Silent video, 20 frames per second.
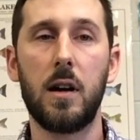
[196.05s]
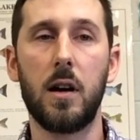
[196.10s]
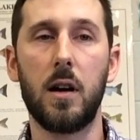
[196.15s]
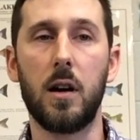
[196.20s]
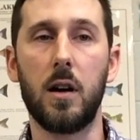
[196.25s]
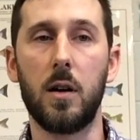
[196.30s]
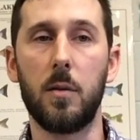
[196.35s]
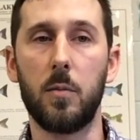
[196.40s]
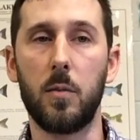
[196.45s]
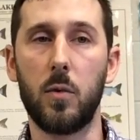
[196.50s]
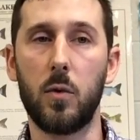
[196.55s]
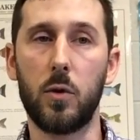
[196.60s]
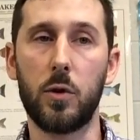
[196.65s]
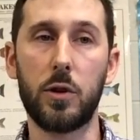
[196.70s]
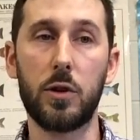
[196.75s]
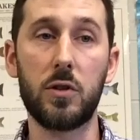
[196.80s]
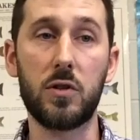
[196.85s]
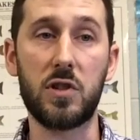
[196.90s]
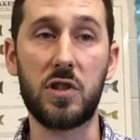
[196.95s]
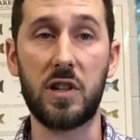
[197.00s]

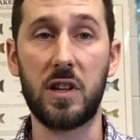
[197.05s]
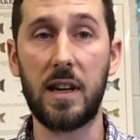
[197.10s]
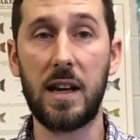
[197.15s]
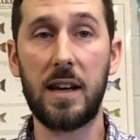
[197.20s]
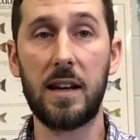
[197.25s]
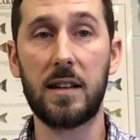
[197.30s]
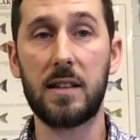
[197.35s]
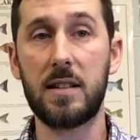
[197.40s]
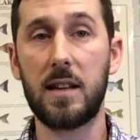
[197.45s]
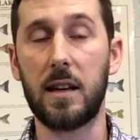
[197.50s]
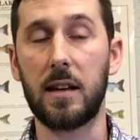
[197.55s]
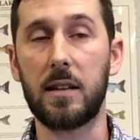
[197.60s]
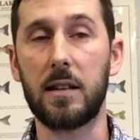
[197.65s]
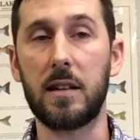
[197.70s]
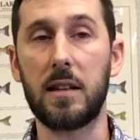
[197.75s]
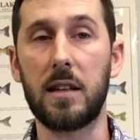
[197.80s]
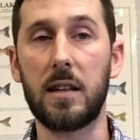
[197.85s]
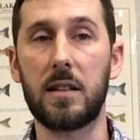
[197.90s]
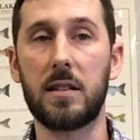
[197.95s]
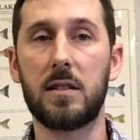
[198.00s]
or use genetic
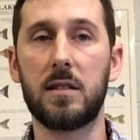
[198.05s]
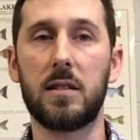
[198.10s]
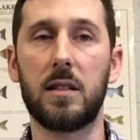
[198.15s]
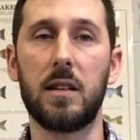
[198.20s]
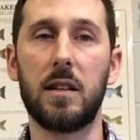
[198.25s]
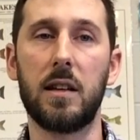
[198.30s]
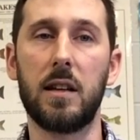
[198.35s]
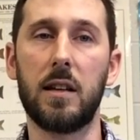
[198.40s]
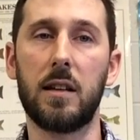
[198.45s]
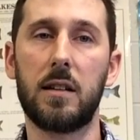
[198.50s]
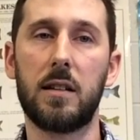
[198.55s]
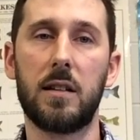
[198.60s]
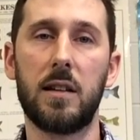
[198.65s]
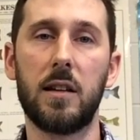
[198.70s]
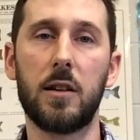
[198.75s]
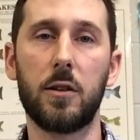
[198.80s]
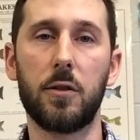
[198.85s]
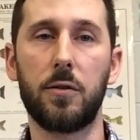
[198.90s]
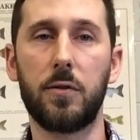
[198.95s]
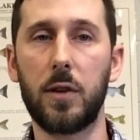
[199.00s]
techniques that
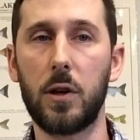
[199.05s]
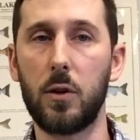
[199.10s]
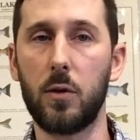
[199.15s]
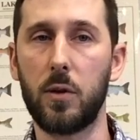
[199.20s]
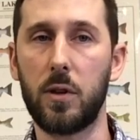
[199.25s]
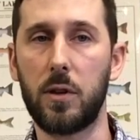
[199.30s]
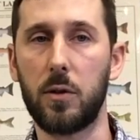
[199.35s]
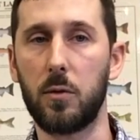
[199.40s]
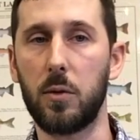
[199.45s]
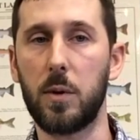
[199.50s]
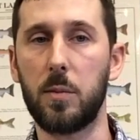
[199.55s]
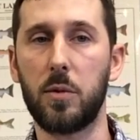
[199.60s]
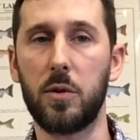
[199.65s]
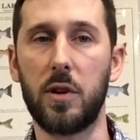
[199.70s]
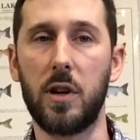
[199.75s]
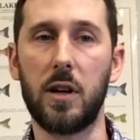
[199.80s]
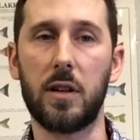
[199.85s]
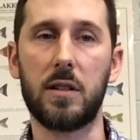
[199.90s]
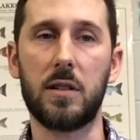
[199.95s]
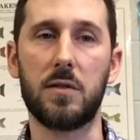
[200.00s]
interfere with the
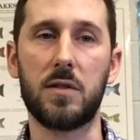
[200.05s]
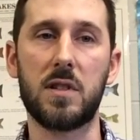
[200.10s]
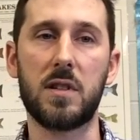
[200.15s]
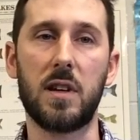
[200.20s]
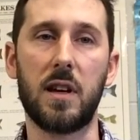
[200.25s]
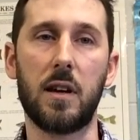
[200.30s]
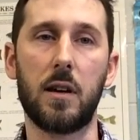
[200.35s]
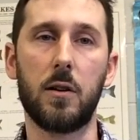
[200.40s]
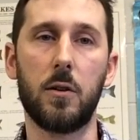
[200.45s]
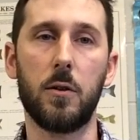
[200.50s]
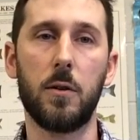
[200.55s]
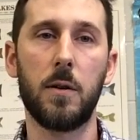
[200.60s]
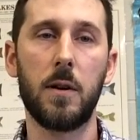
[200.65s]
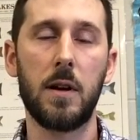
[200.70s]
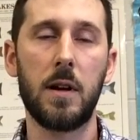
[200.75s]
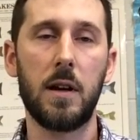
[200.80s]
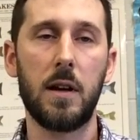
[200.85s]
reproductive cycle.